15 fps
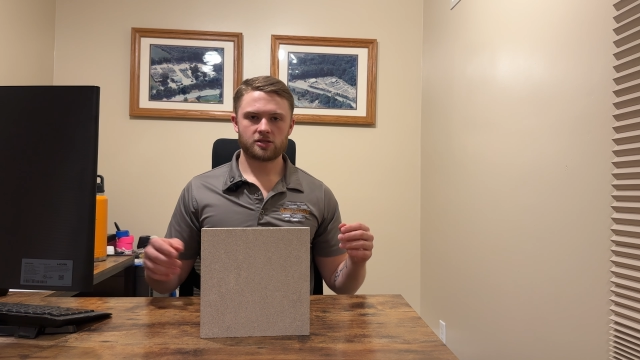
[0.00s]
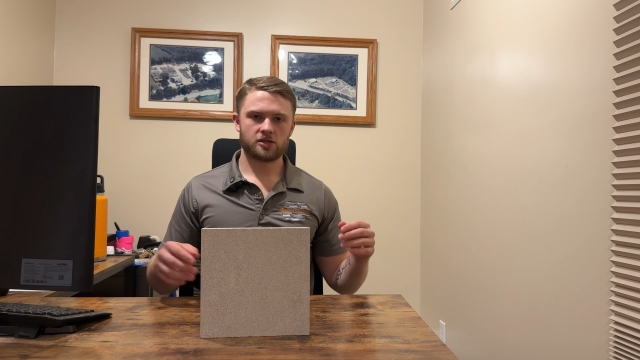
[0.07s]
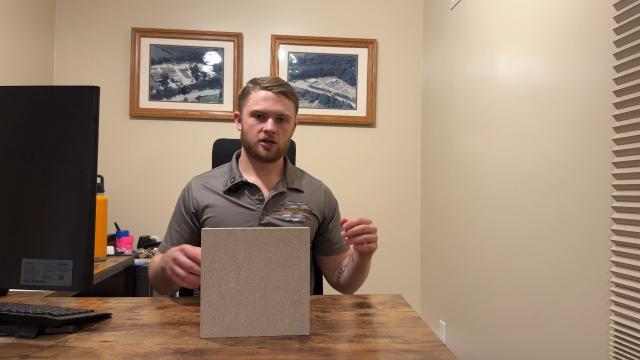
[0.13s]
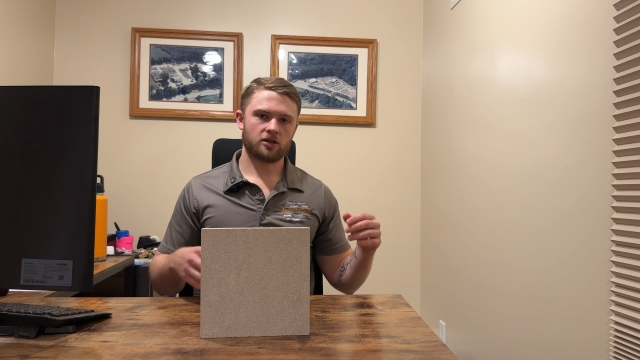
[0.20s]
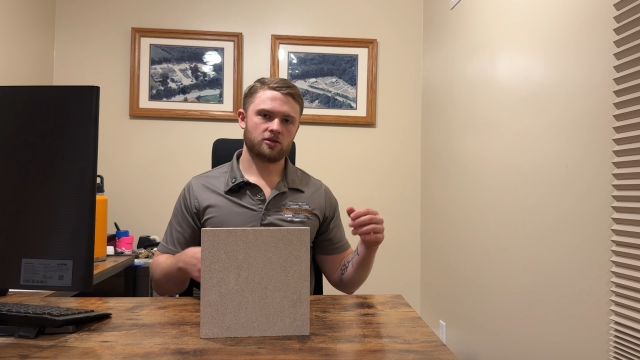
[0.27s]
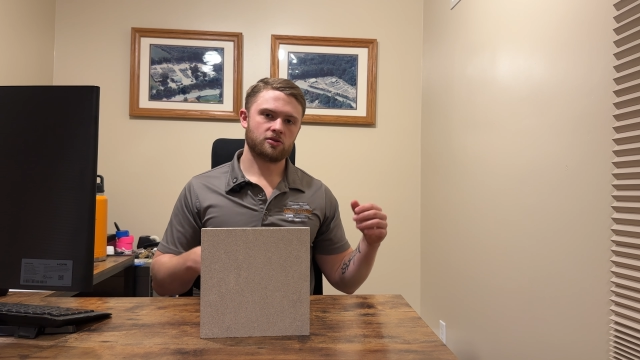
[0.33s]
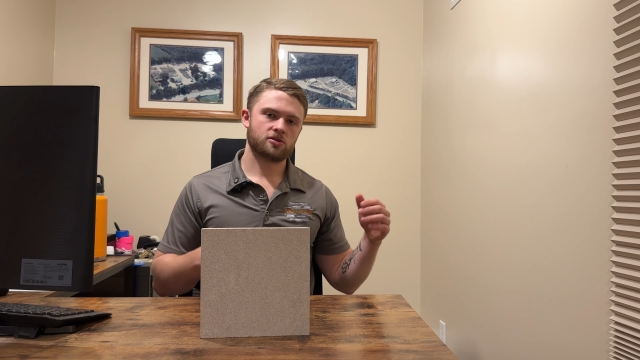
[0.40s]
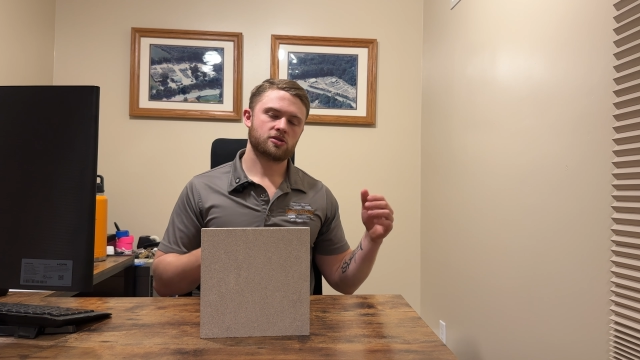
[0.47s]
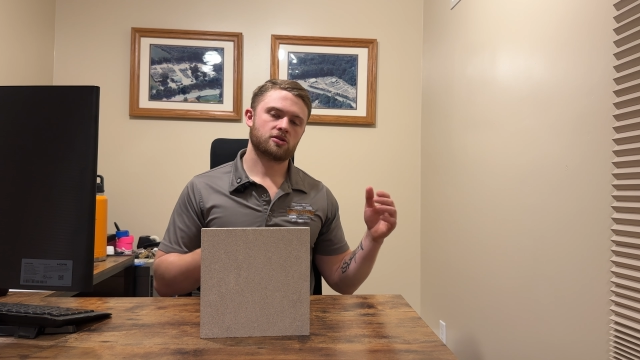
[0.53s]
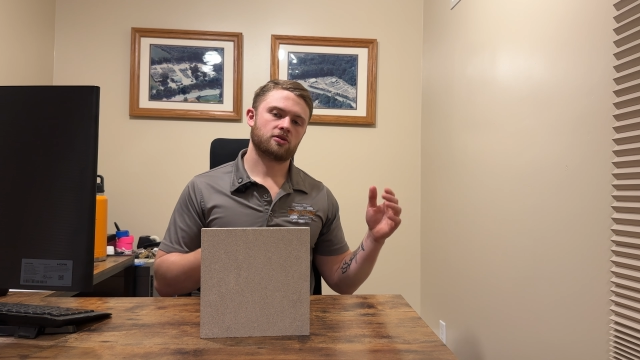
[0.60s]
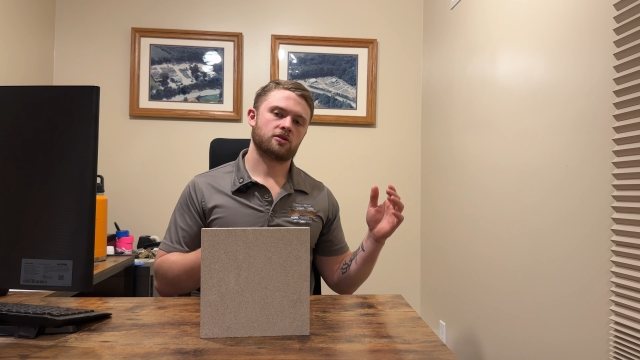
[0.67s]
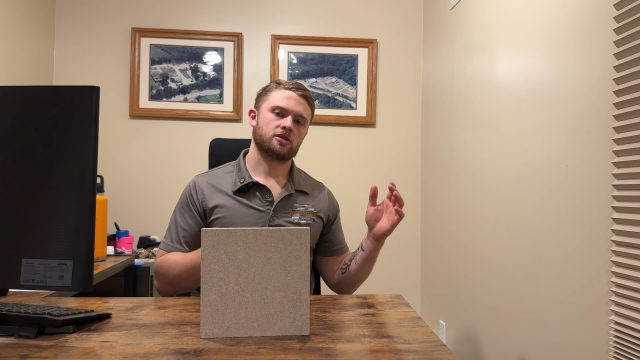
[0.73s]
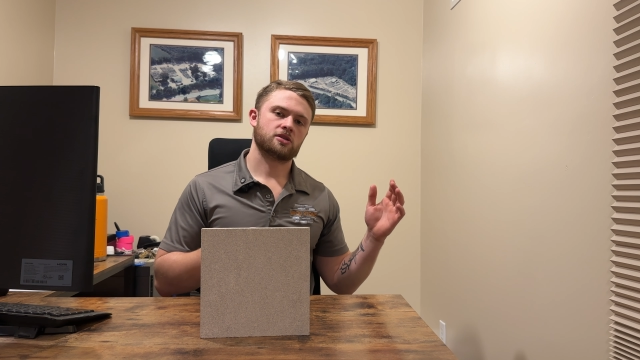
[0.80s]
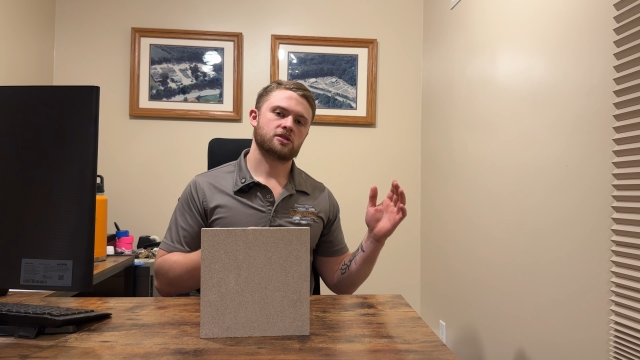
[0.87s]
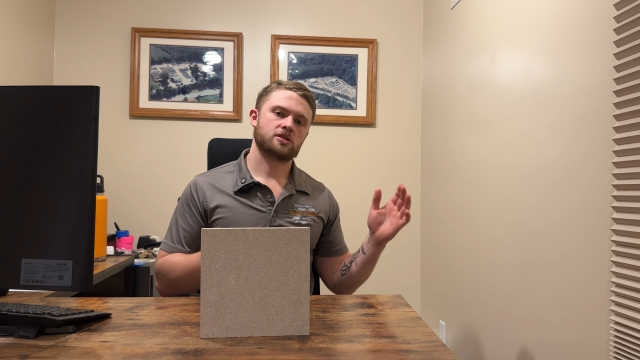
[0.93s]
and you
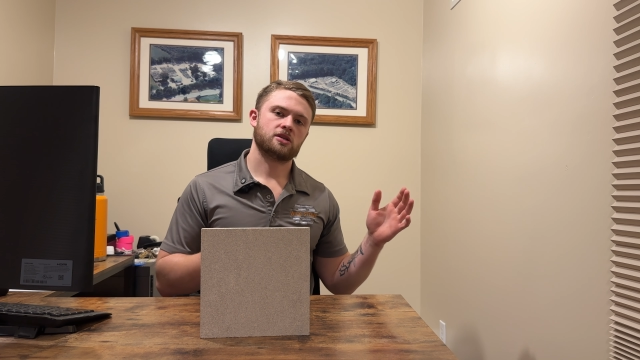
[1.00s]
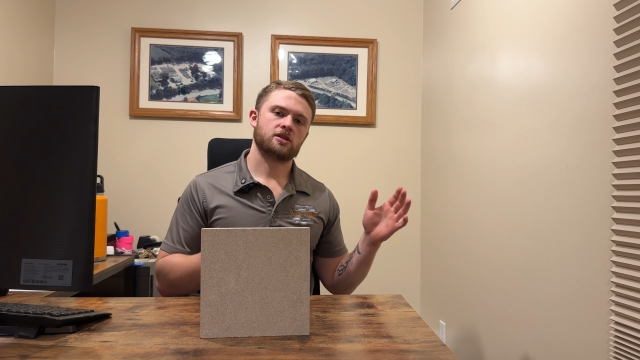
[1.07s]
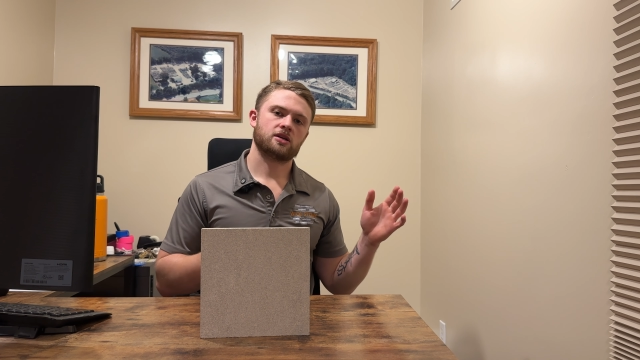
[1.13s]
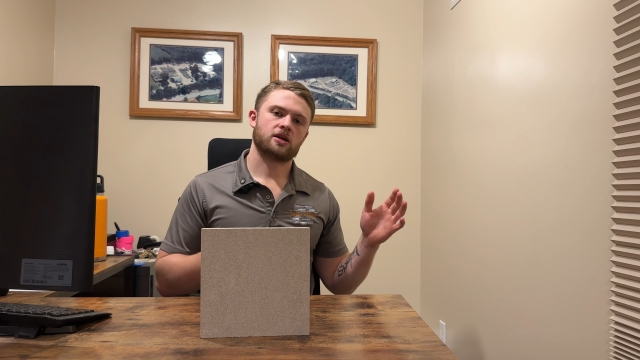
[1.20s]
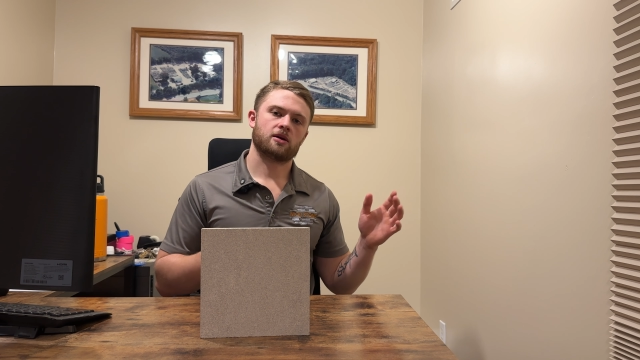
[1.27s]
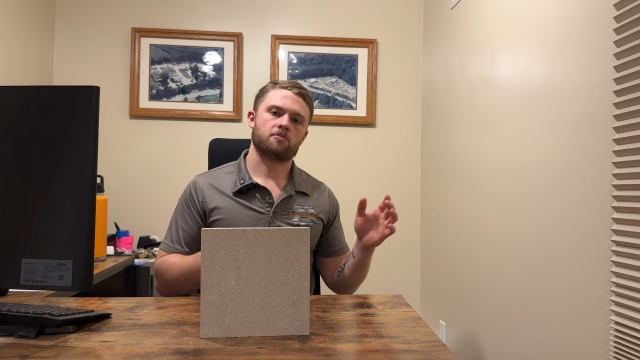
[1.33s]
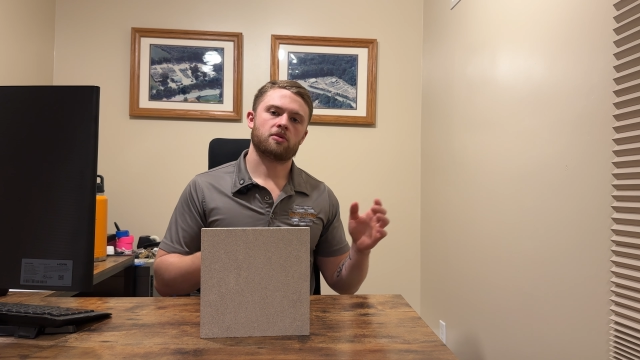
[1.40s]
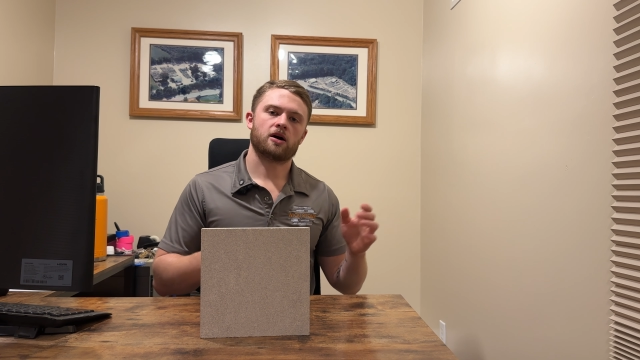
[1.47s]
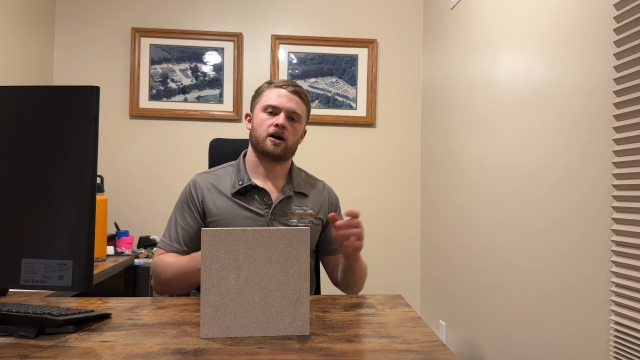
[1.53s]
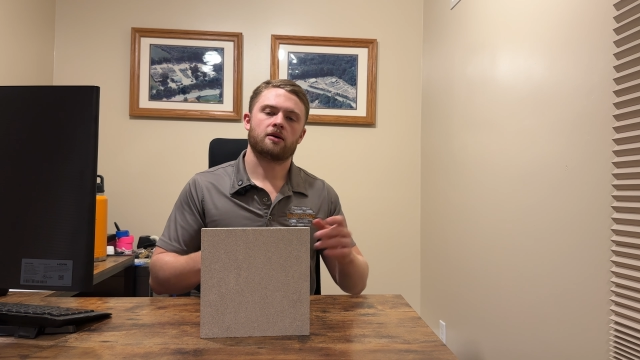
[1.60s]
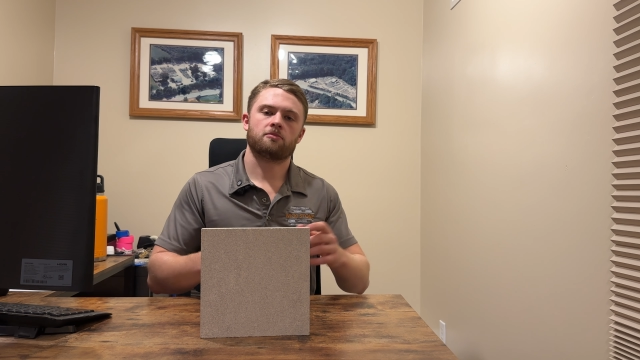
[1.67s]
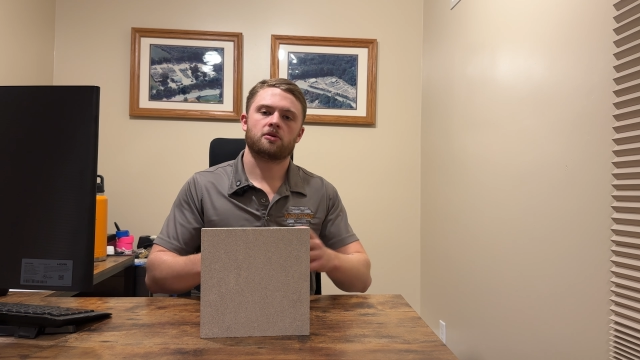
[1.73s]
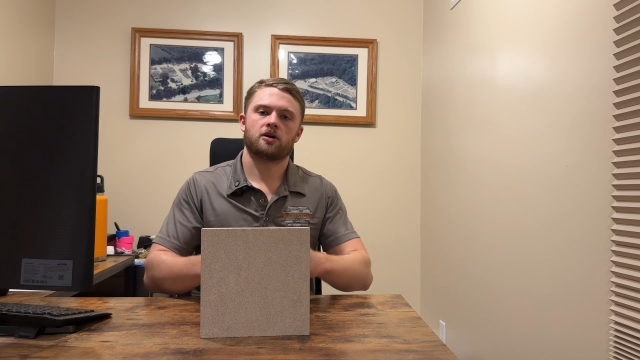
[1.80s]
started seeing it pop